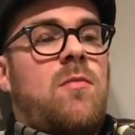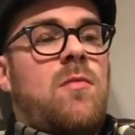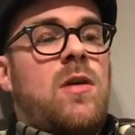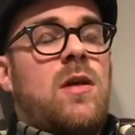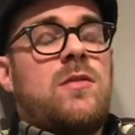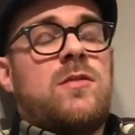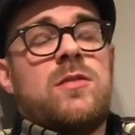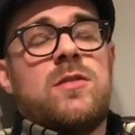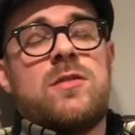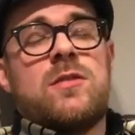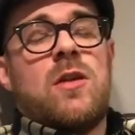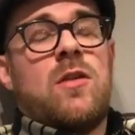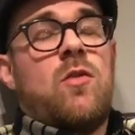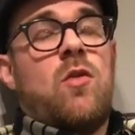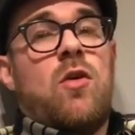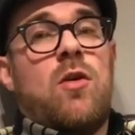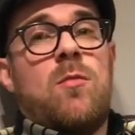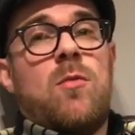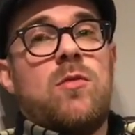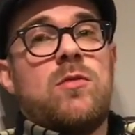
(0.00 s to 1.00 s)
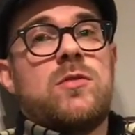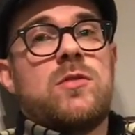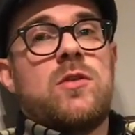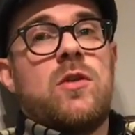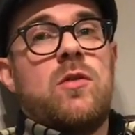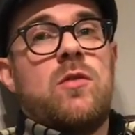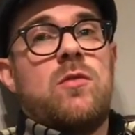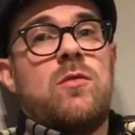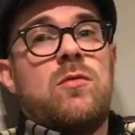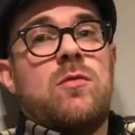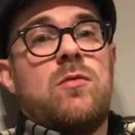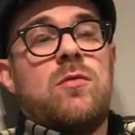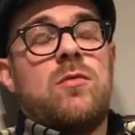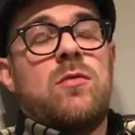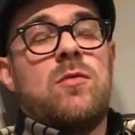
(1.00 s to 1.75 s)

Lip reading: it's just a normal school,